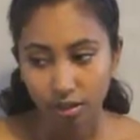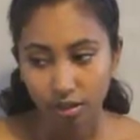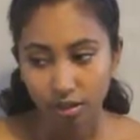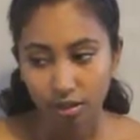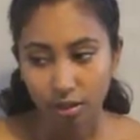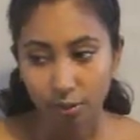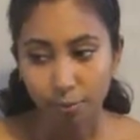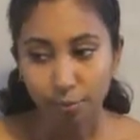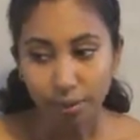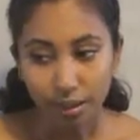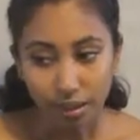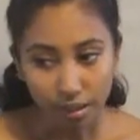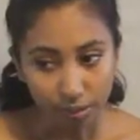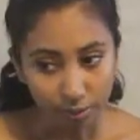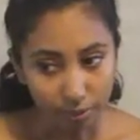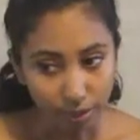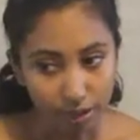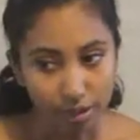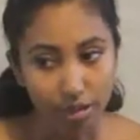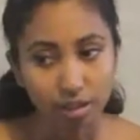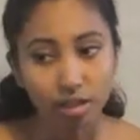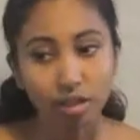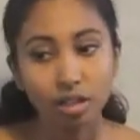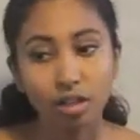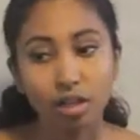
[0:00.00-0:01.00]
The
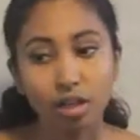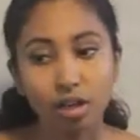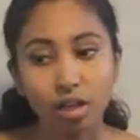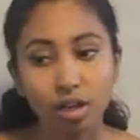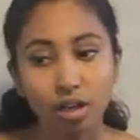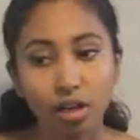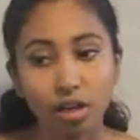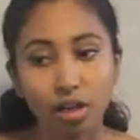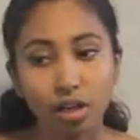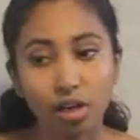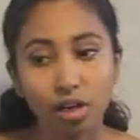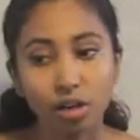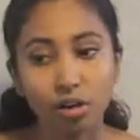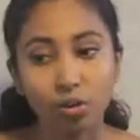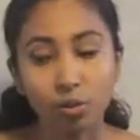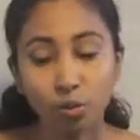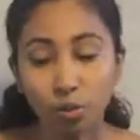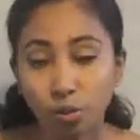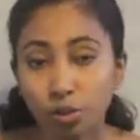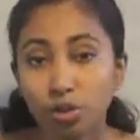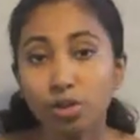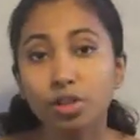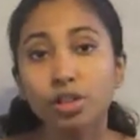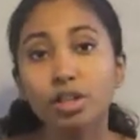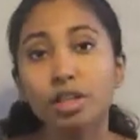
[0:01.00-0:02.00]
baby
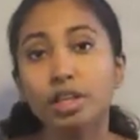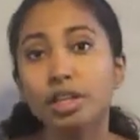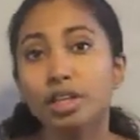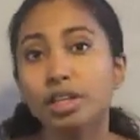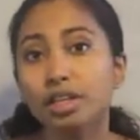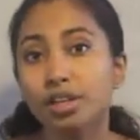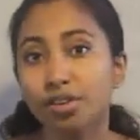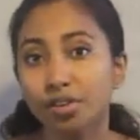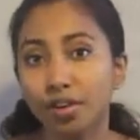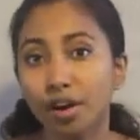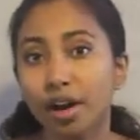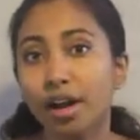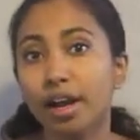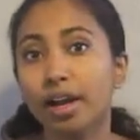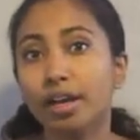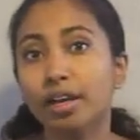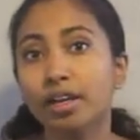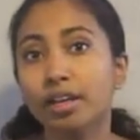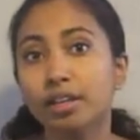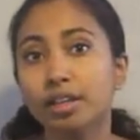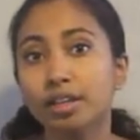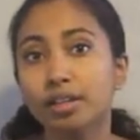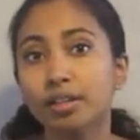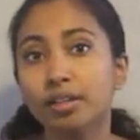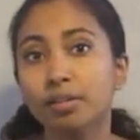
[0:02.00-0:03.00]
would
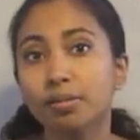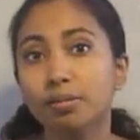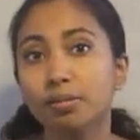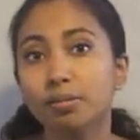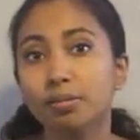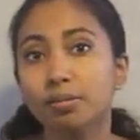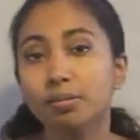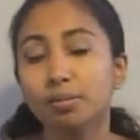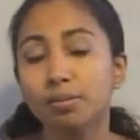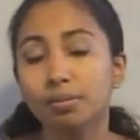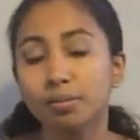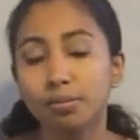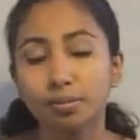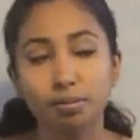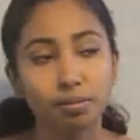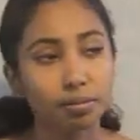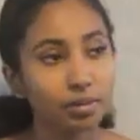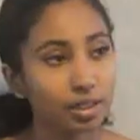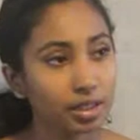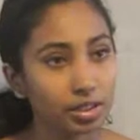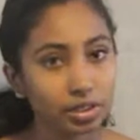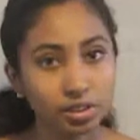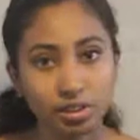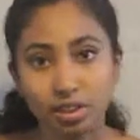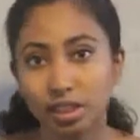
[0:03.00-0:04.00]
cry
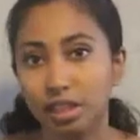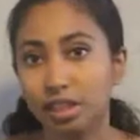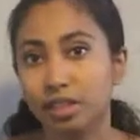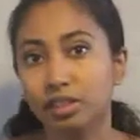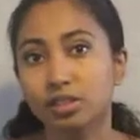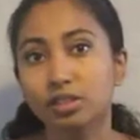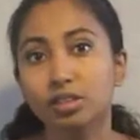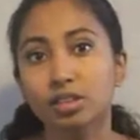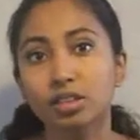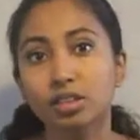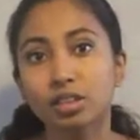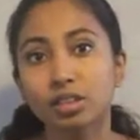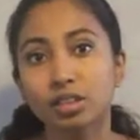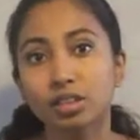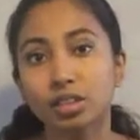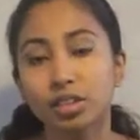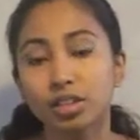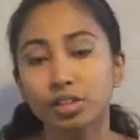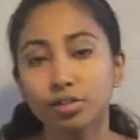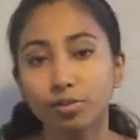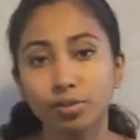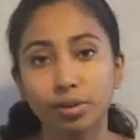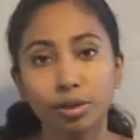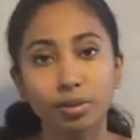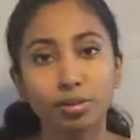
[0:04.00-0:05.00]
much lesser
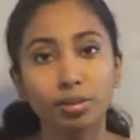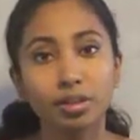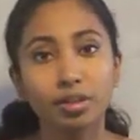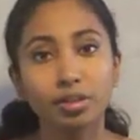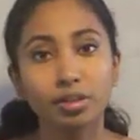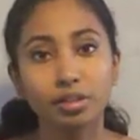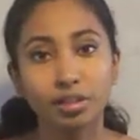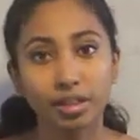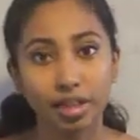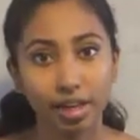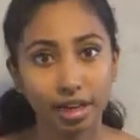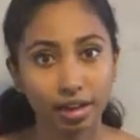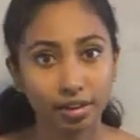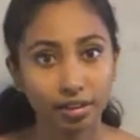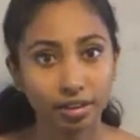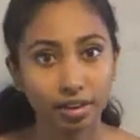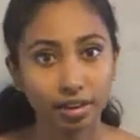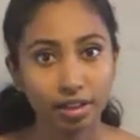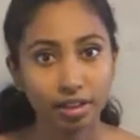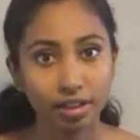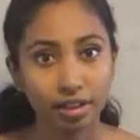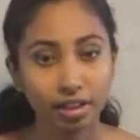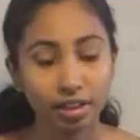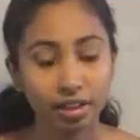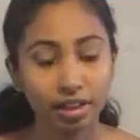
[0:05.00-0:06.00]
if baby is
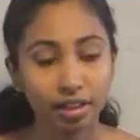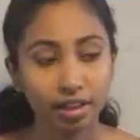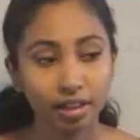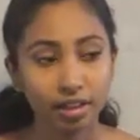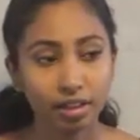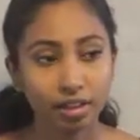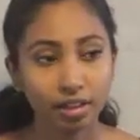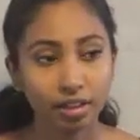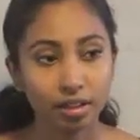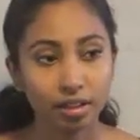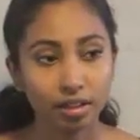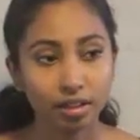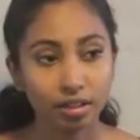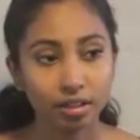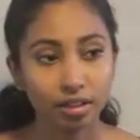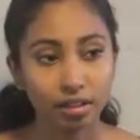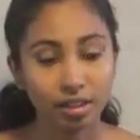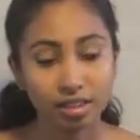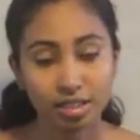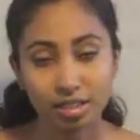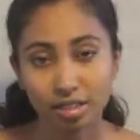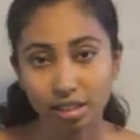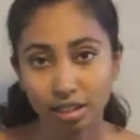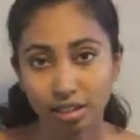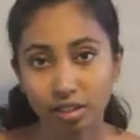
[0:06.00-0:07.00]
carried, and there
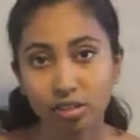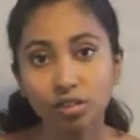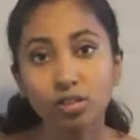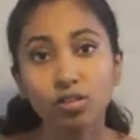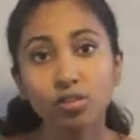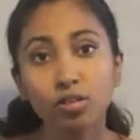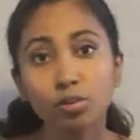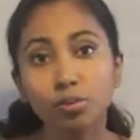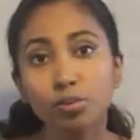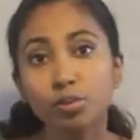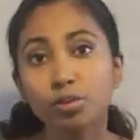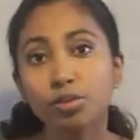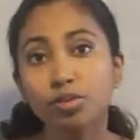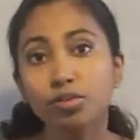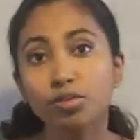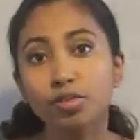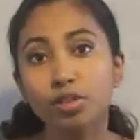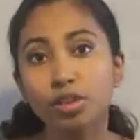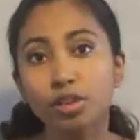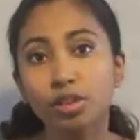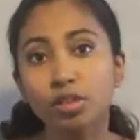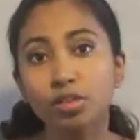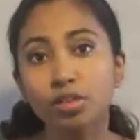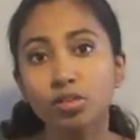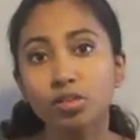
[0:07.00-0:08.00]
are studies to prove
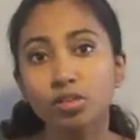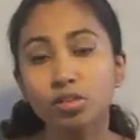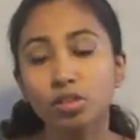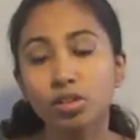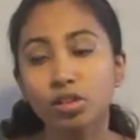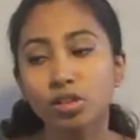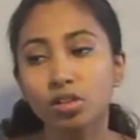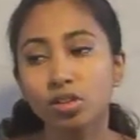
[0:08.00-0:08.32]
this.